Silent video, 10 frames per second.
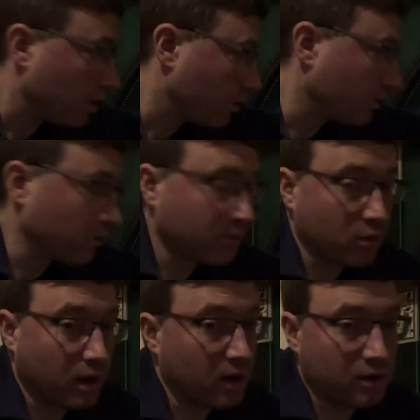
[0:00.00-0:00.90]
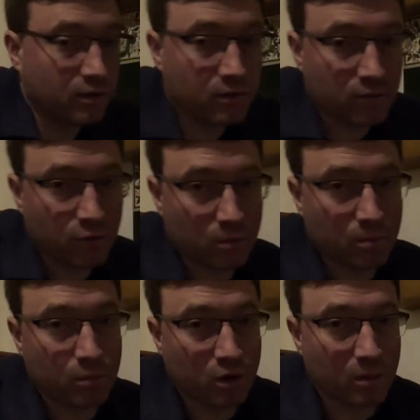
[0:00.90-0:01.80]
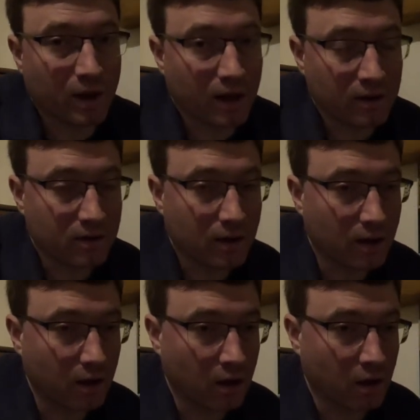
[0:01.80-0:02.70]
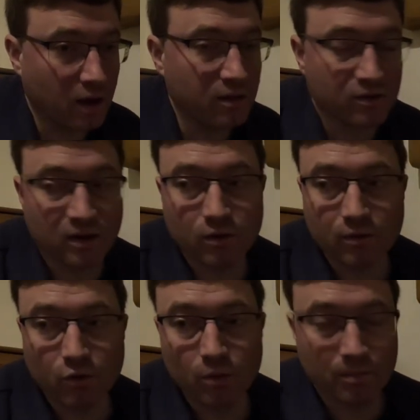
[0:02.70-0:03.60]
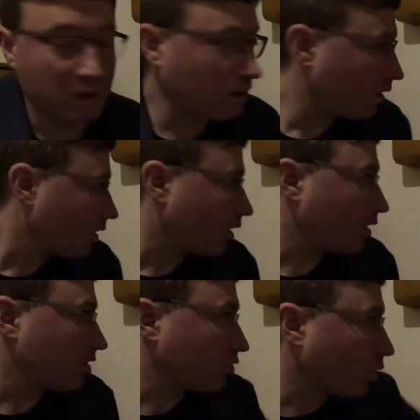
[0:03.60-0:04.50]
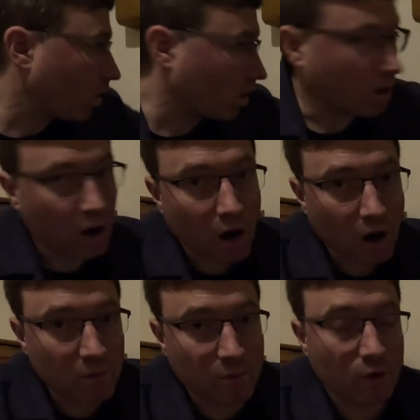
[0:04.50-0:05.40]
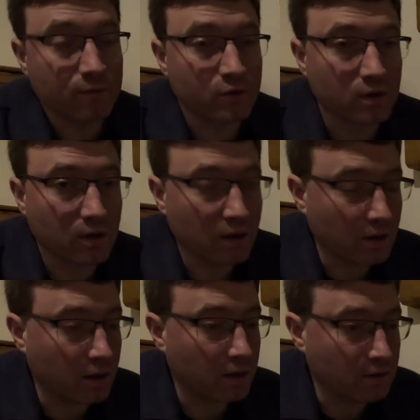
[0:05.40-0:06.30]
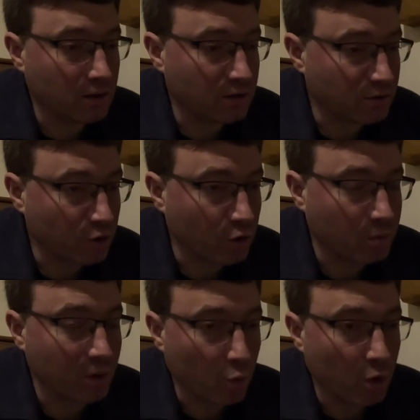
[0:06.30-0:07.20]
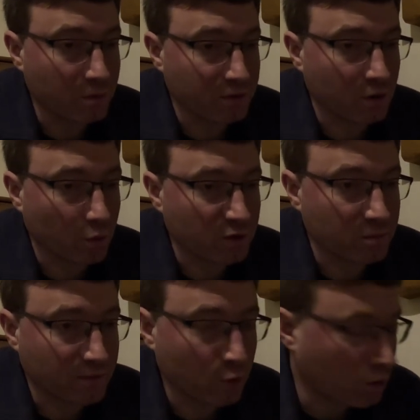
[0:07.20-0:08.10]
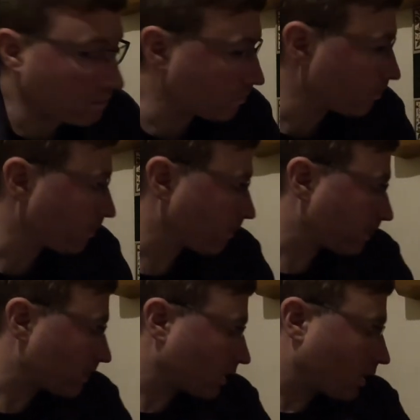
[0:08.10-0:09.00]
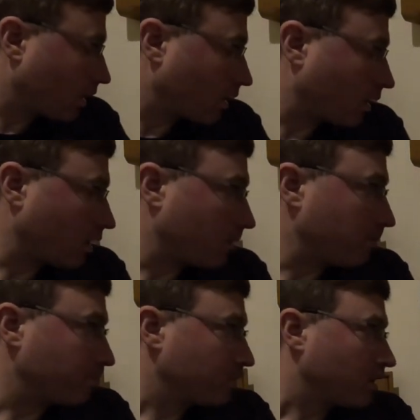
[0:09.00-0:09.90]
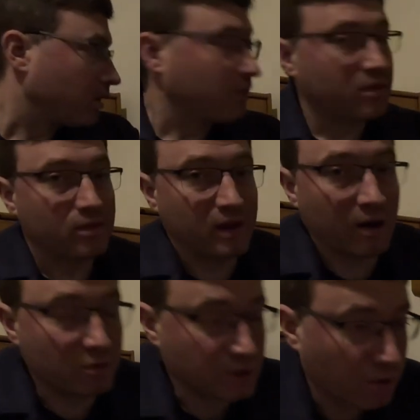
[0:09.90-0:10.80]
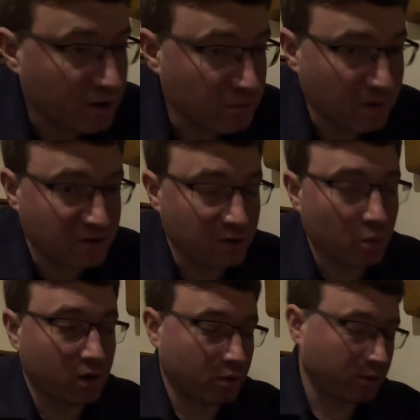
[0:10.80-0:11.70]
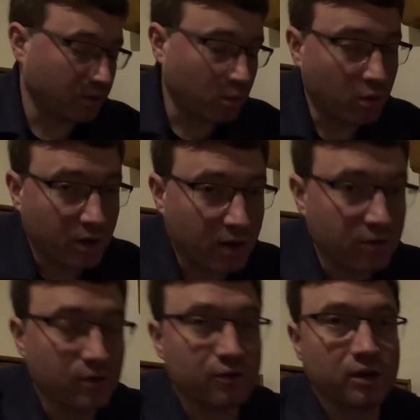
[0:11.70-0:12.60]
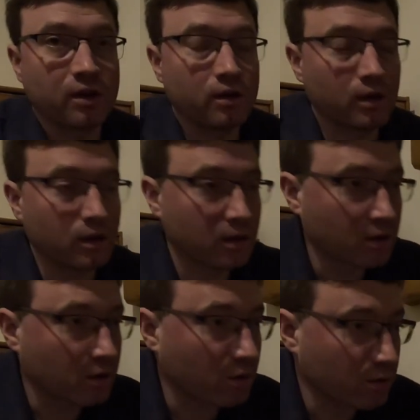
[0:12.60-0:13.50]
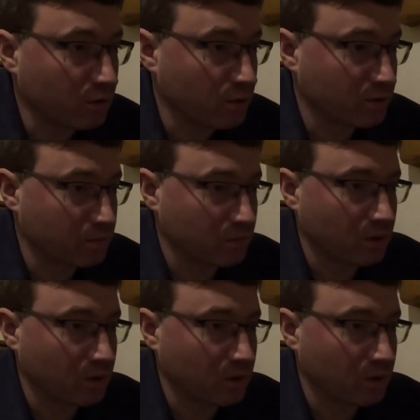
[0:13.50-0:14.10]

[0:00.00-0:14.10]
It doesn't feel any different from putting my hand in the center of the room. So I'm confident it's notably warmer than it was before. The aerogel is messy to work with. It will get under your skin. Got to use